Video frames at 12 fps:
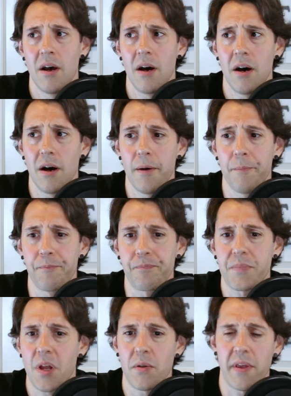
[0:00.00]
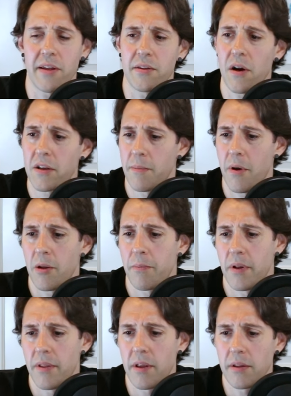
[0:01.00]
I don't think I talked about it,
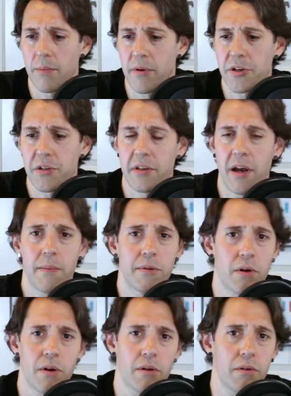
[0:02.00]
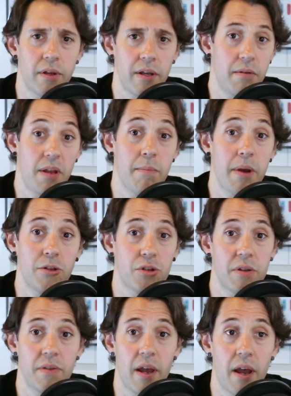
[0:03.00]
but in the Liberation Times article, he
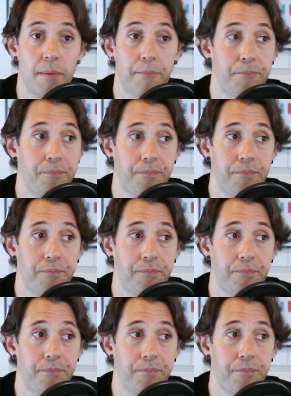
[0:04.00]
mentioned that